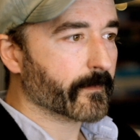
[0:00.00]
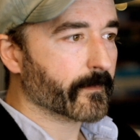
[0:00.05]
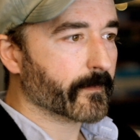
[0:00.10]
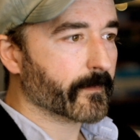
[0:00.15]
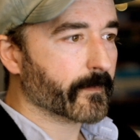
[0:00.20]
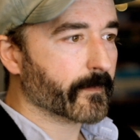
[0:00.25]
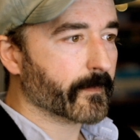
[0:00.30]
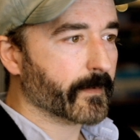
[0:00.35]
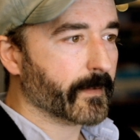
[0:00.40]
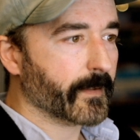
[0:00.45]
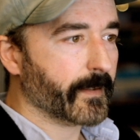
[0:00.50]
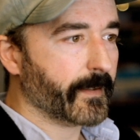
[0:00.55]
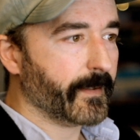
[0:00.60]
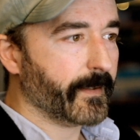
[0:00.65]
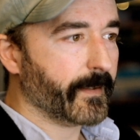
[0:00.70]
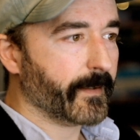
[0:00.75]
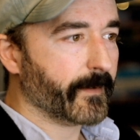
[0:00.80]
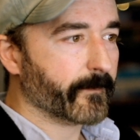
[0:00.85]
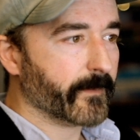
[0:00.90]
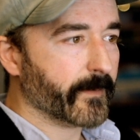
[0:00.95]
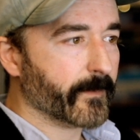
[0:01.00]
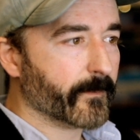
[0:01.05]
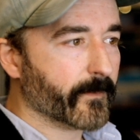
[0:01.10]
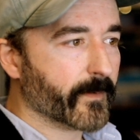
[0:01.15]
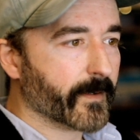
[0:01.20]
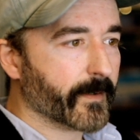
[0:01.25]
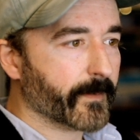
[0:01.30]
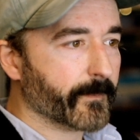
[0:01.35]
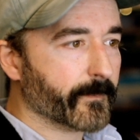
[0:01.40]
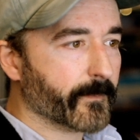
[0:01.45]
And then we
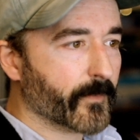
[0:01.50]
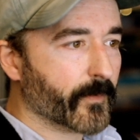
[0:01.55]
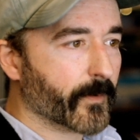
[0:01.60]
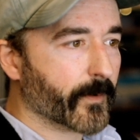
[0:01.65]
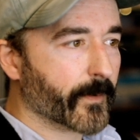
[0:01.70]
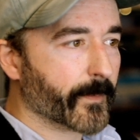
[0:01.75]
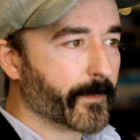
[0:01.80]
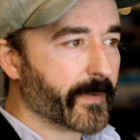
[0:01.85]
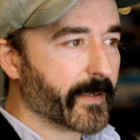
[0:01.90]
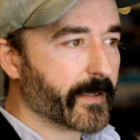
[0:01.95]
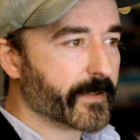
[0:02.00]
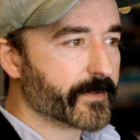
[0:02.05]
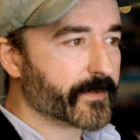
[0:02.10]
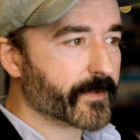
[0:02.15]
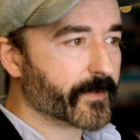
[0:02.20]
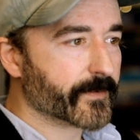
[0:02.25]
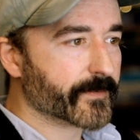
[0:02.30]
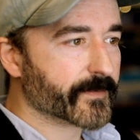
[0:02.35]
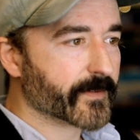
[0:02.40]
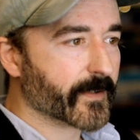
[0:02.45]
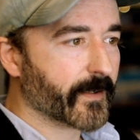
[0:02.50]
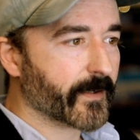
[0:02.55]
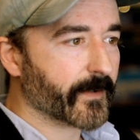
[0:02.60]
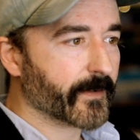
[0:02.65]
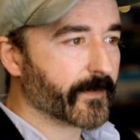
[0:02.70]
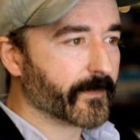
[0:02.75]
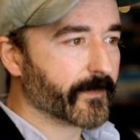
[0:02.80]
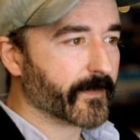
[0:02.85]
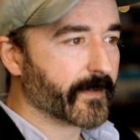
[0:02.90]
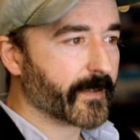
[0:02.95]
want more majors on
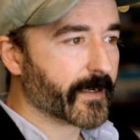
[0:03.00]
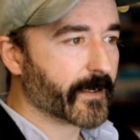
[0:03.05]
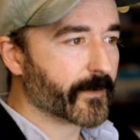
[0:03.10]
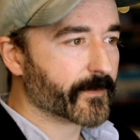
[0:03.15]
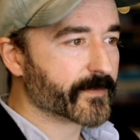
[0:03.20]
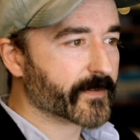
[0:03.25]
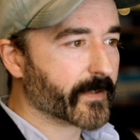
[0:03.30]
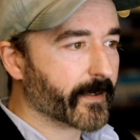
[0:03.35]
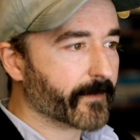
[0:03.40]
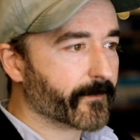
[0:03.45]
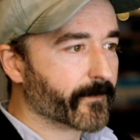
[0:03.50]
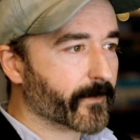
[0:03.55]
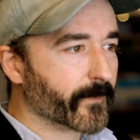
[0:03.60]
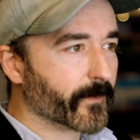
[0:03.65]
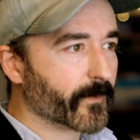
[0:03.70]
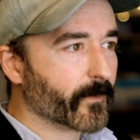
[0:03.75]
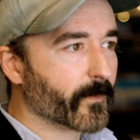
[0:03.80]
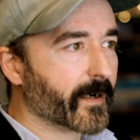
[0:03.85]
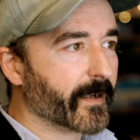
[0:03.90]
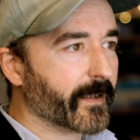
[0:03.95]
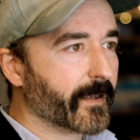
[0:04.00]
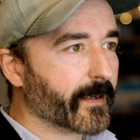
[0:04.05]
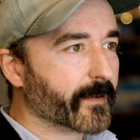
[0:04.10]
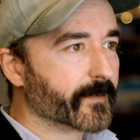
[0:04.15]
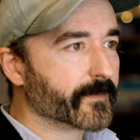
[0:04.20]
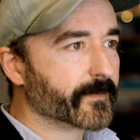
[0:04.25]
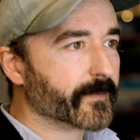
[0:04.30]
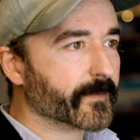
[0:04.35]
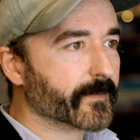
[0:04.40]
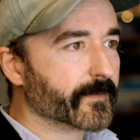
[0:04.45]
the outside for the
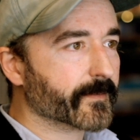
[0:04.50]
y-axis.